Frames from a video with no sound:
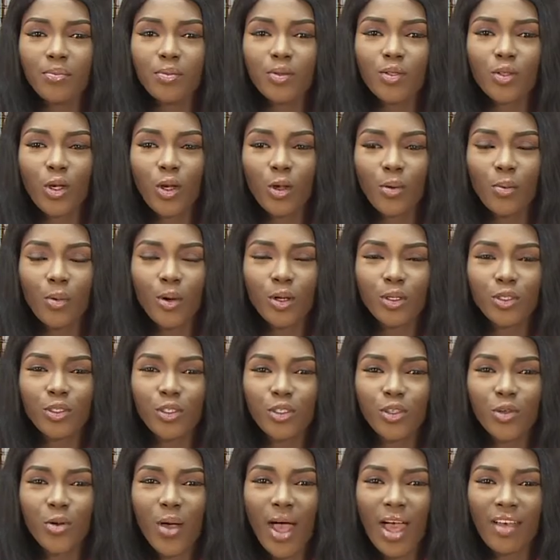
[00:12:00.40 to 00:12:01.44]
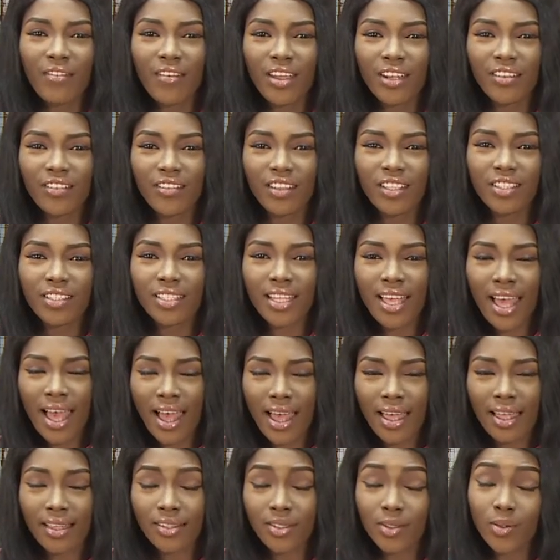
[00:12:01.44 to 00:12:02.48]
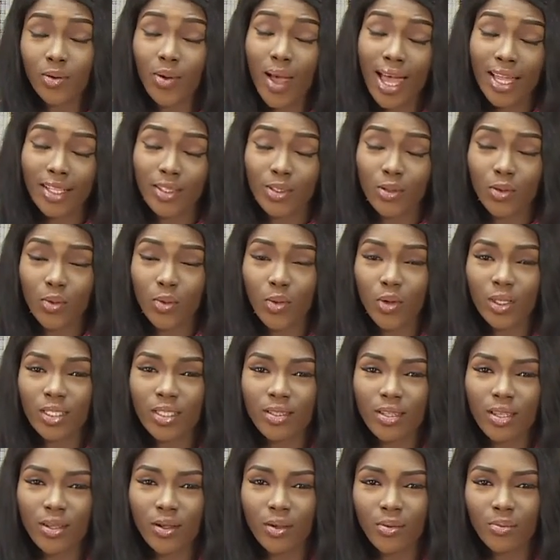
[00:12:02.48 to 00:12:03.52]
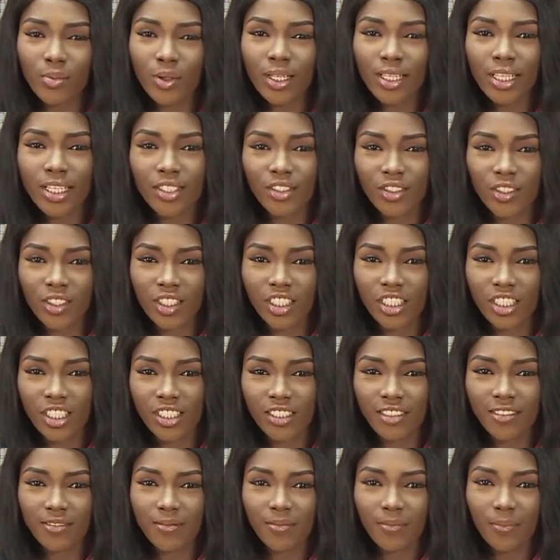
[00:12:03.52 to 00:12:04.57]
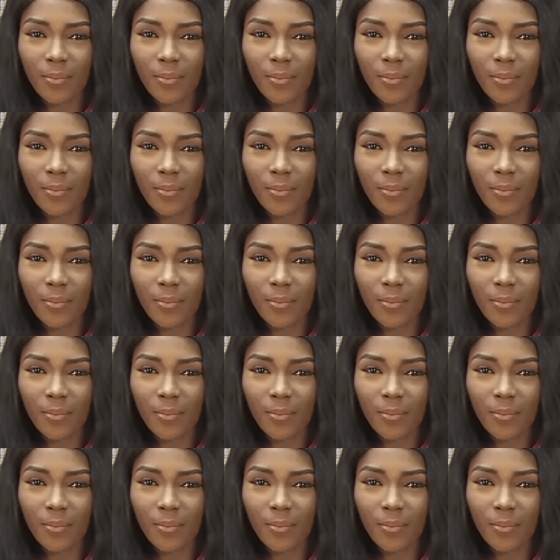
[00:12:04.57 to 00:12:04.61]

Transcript: Solomon, do you have anything to add to what Biola just said?